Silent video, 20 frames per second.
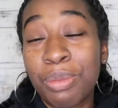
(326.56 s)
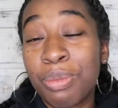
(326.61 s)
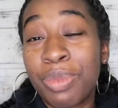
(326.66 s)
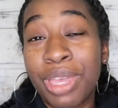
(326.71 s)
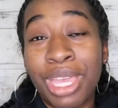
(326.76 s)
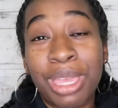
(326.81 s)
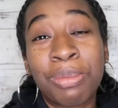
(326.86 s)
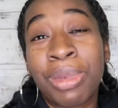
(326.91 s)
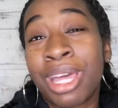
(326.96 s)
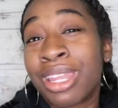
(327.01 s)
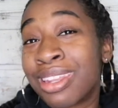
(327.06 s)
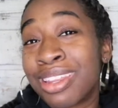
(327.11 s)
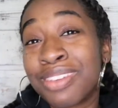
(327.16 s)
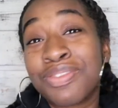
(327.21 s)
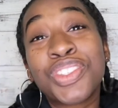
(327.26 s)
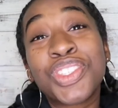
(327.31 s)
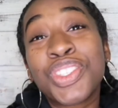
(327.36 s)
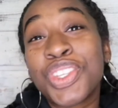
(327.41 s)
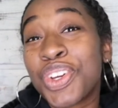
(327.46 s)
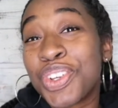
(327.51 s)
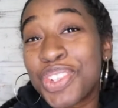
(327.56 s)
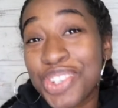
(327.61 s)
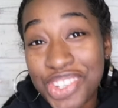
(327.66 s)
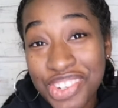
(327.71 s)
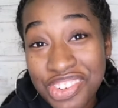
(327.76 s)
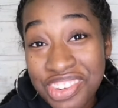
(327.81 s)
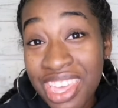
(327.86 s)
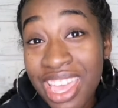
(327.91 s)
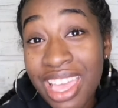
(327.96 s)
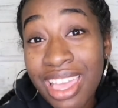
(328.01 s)
babe i never told
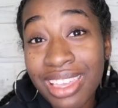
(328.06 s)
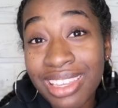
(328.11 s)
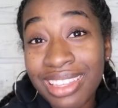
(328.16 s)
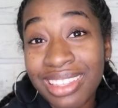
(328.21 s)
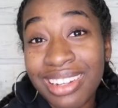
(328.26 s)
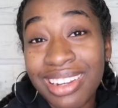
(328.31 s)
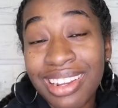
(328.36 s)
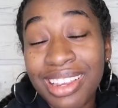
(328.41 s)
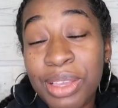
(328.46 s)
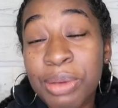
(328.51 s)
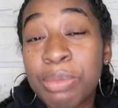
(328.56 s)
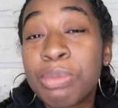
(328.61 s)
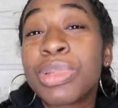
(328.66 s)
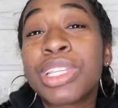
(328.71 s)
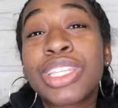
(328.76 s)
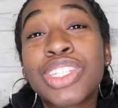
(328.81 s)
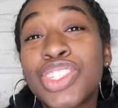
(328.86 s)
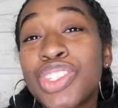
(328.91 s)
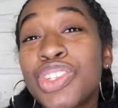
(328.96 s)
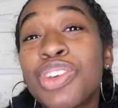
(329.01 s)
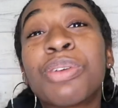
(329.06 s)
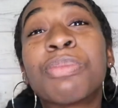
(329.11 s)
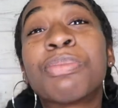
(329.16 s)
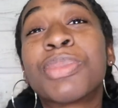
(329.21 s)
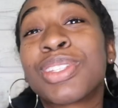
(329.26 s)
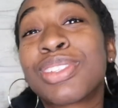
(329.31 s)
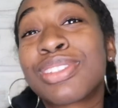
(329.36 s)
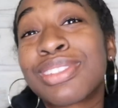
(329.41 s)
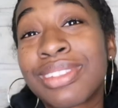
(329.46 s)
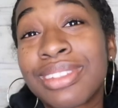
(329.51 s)
you that but you
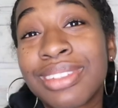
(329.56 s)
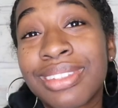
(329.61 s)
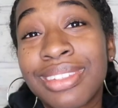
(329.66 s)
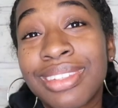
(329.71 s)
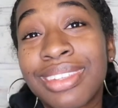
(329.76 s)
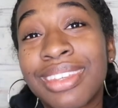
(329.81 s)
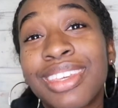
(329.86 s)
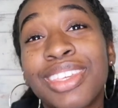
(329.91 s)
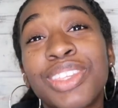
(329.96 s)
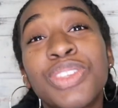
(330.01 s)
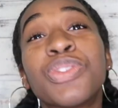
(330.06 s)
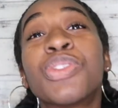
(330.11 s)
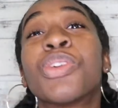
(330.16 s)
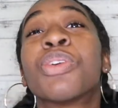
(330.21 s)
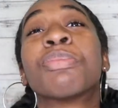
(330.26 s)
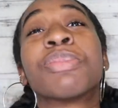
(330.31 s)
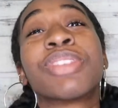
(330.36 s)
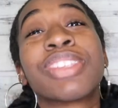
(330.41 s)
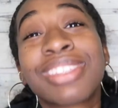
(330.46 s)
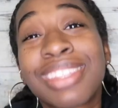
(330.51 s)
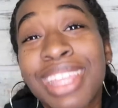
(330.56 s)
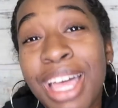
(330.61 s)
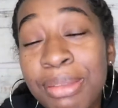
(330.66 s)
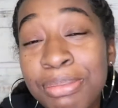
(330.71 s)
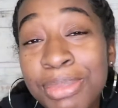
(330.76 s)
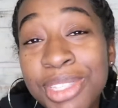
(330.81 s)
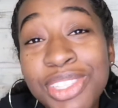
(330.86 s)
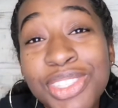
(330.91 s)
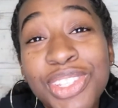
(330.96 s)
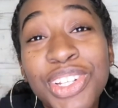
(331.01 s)
almost you almost
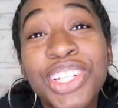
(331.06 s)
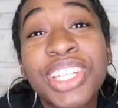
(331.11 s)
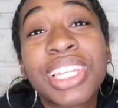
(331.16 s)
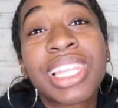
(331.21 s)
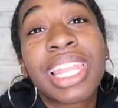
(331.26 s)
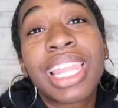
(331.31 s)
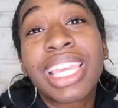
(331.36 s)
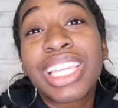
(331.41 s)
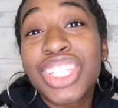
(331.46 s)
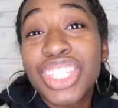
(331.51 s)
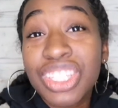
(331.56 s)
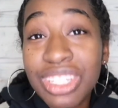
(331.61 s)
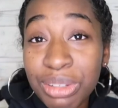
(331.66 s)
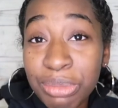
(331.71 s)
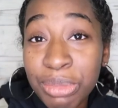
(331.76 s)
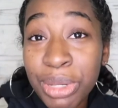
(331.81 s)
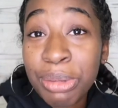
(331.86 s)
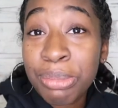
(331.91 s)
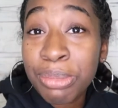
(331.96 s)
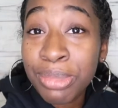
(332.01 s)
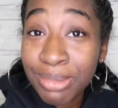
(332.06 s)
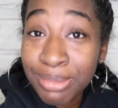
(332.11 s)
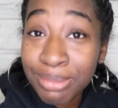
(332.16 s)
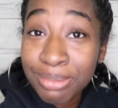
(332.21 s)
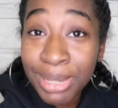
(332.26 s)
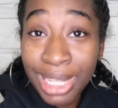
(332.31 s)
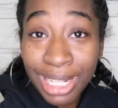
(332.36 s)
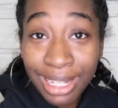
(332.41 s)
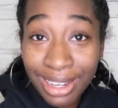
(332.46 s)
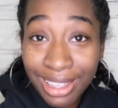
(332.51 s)
thought the circulation in my
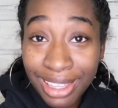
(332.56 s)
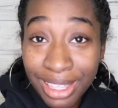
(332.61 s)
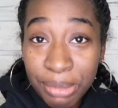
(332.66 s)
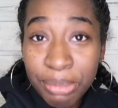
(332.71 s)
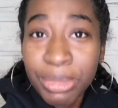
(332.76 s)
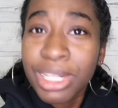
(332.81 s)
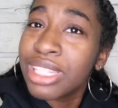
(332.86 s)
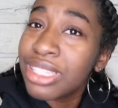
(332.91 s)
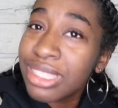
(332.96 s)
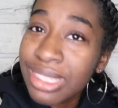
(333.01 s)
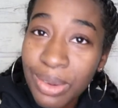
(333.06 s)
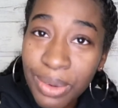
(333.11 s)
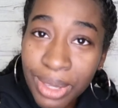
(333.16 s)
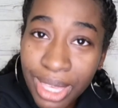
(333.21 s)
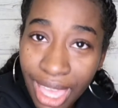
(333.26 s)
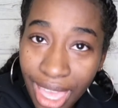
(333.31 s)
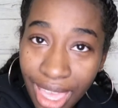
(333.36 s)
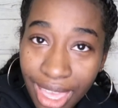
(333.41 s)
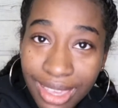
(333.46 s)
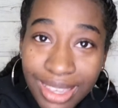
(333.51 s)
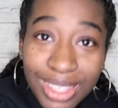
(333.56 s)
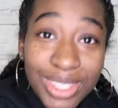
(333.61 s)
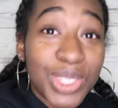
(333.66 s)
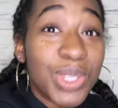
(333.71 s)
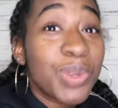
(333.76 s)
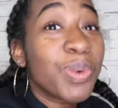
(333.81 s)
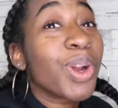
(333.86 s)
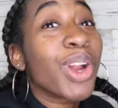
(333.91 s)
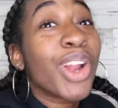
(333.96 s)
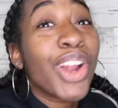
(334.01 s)
my leg but it's okay because
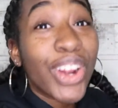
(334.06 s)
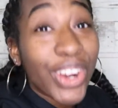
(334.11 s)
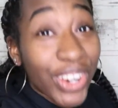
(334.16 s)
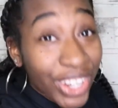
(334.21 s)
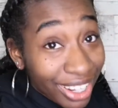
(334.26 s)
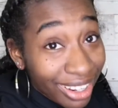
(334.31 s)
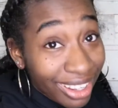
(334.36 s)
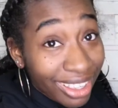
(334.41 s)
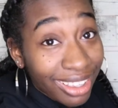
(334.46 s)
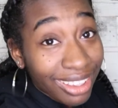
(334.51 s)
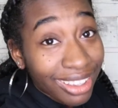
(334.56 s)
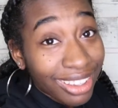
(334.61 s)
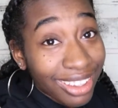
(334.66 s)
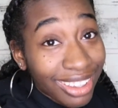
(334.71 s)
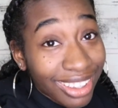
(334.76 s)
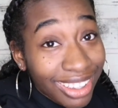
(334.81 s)
you were hurting